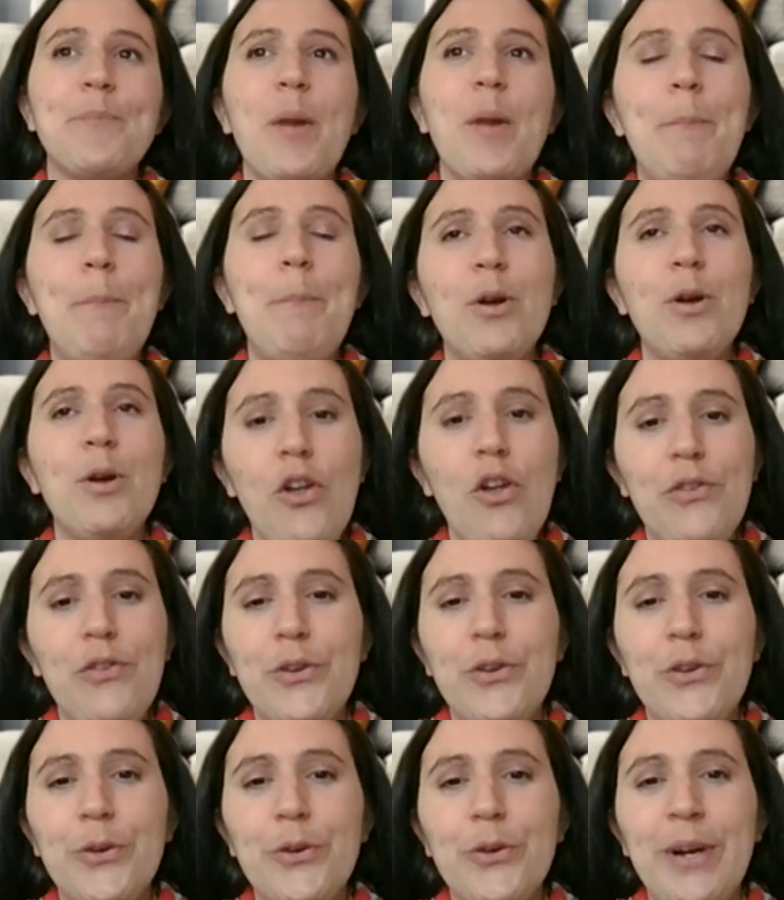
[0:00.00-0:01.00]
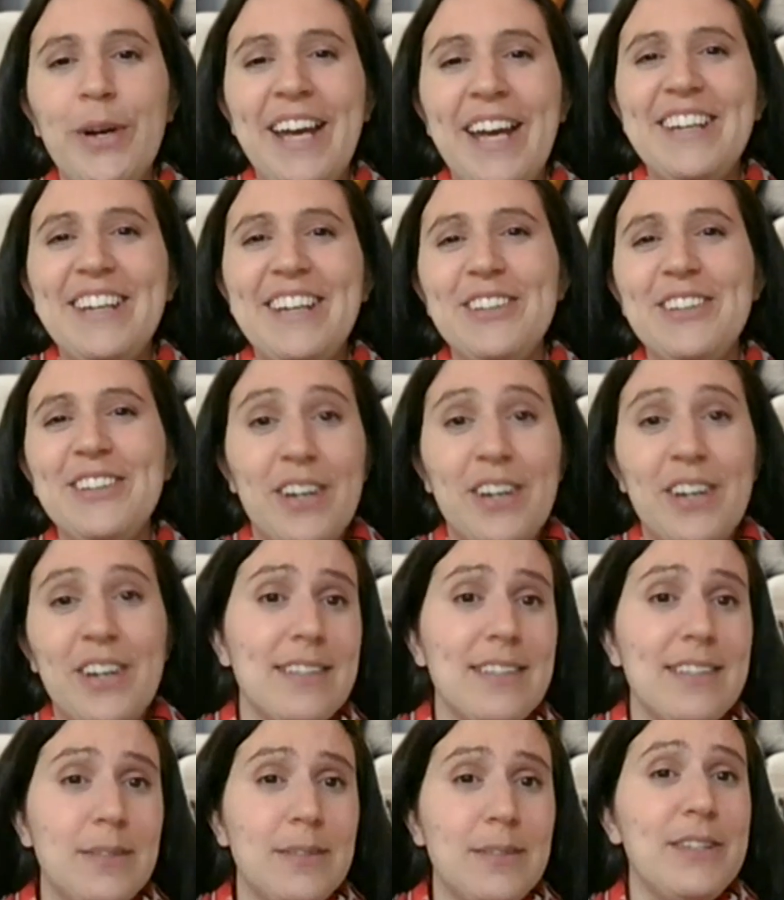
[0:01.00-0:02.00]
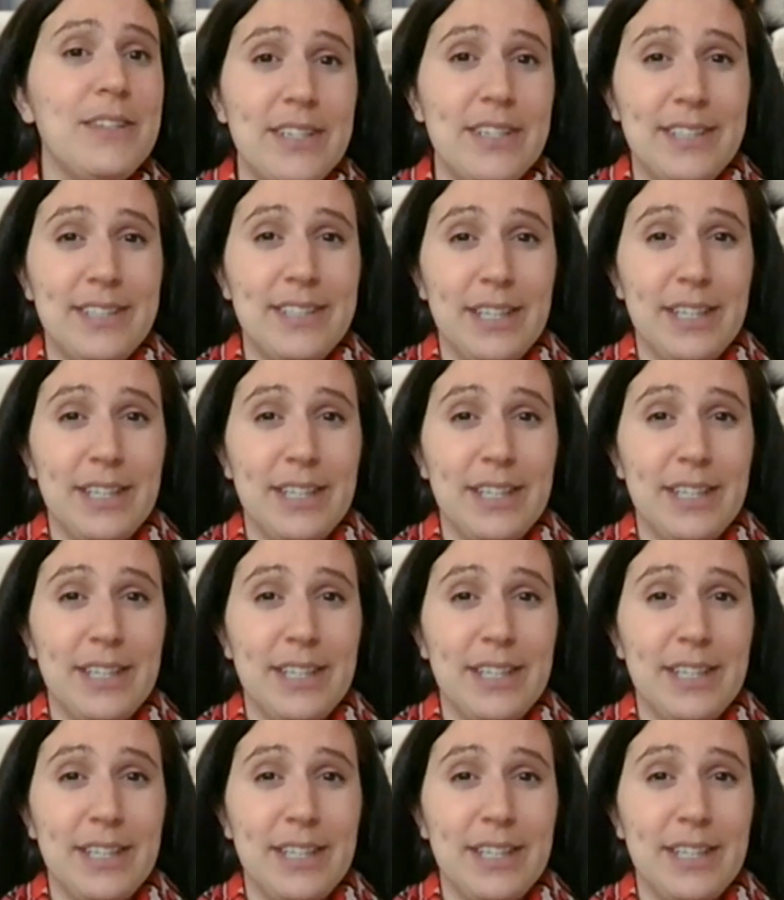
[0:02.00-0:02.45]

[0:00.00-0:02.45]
but also you can get some interesting